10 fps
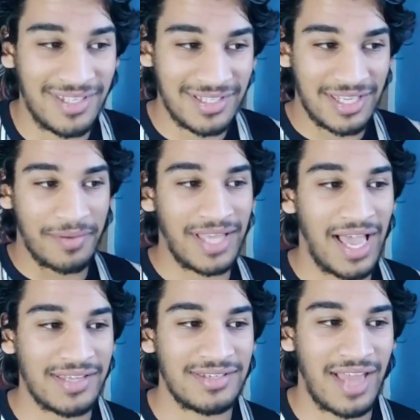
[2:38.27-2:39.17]
this is something
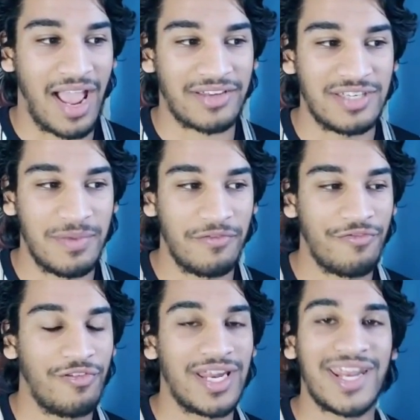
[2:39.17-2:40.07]
that hasn't actually been
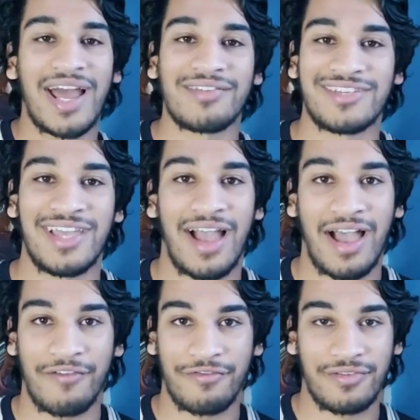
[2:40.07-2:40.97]
fully announced yet
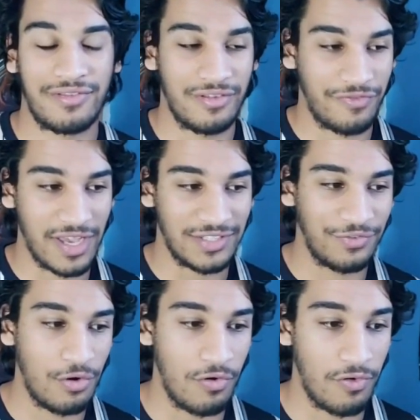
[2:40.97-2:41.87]
at the Phase
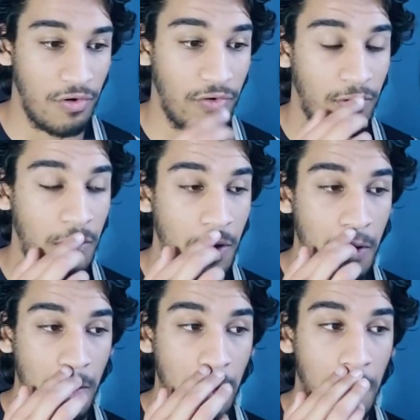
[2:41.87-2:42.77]
4 or
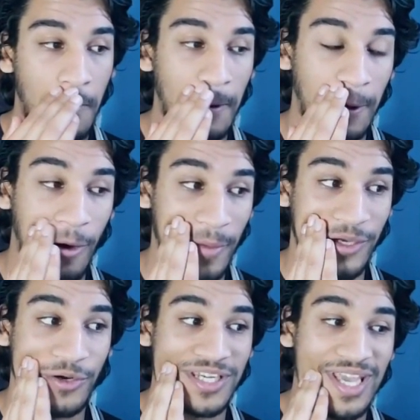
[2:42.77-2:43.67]

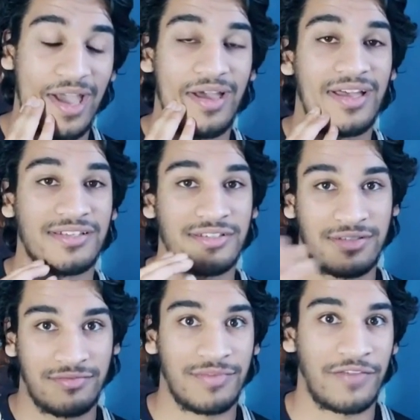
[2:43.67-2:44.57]
Comic-Con yet,
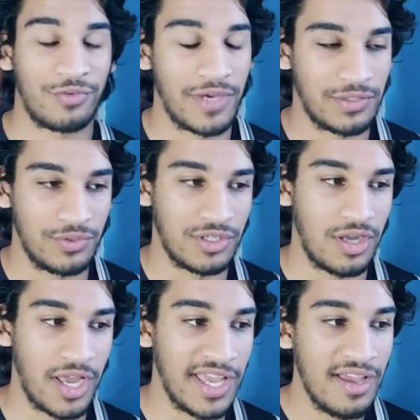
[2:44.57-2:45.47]
as we have to wait till
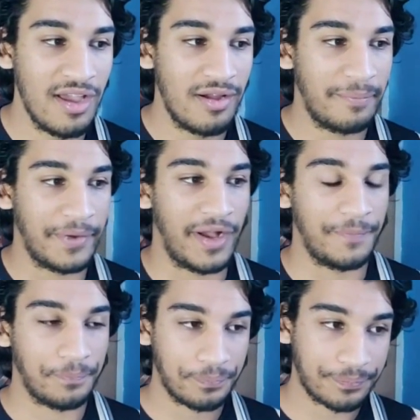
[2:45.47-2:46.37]
July. But